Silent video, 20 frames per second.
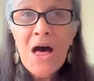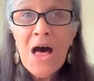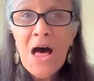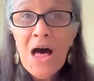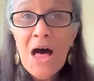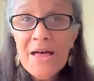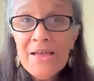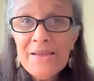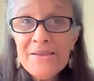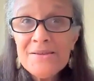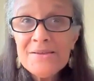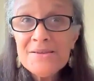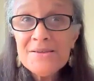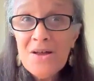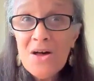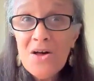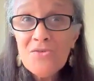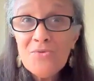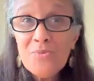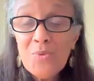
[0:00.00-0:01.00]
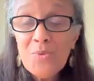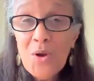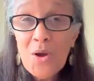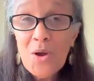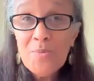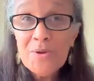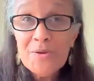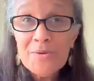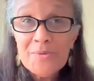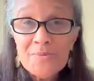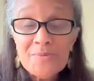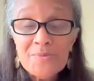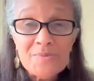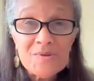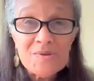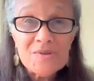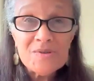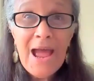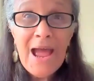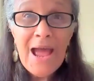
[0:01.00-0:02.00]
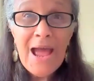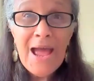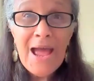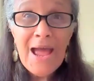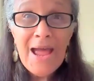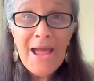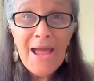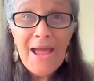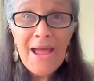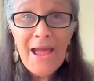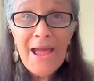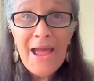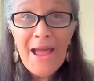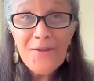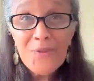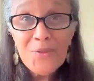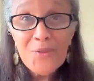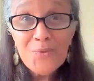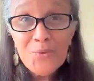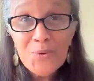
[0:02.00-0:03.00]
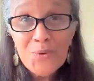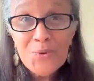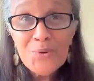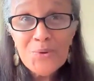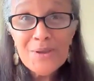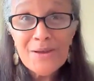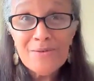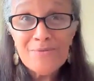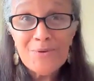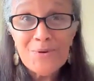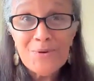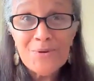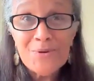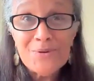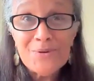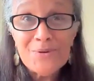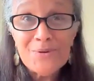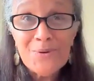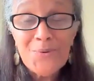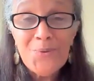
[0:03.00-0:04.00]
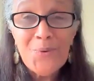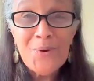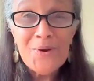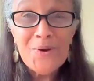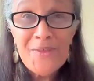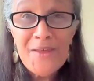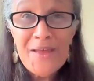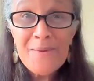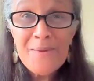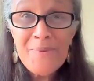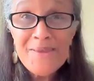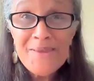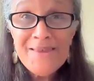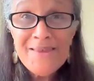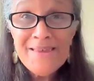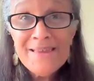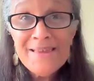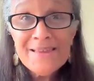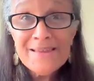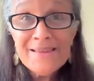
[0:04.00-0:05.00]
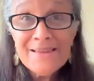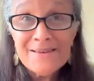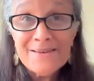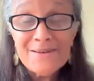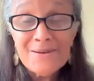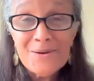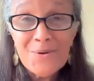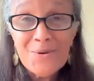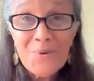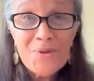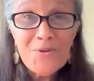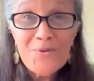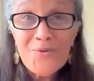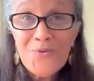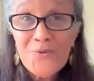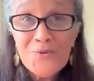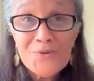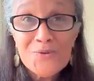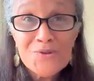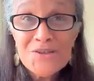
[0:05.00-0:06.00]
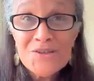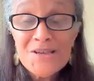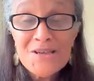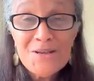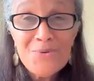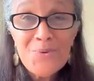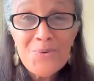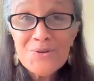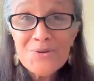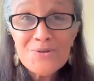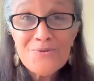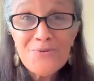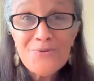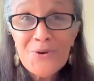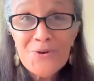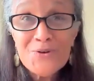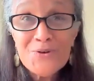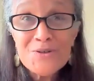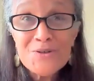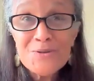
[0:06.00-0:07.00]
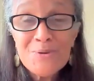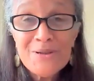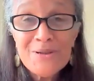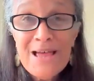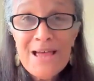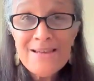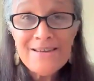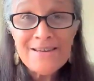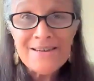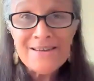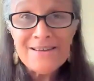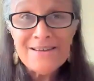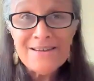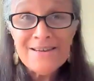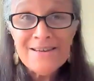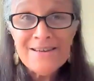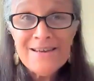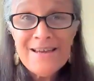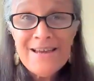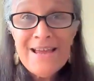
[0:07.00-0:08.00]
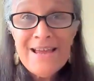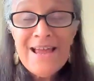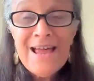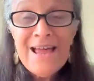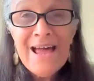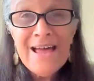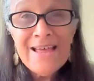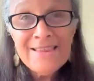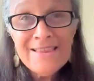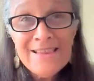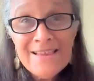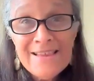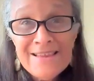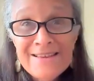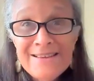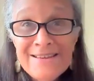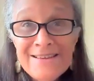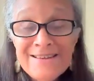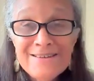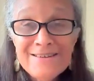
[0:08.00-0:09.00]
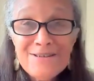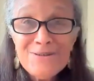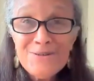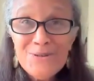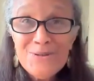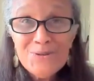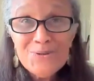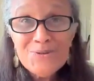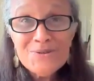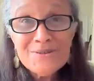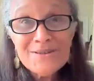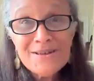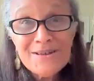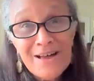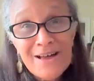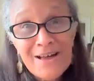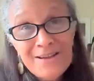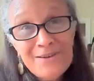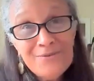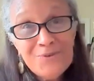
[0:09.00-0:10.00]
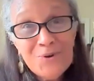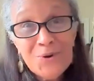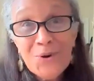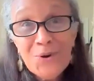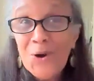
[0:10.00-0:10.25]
I solve problems at the root level where they begin, where the seed was first planted. And then, to use a kind of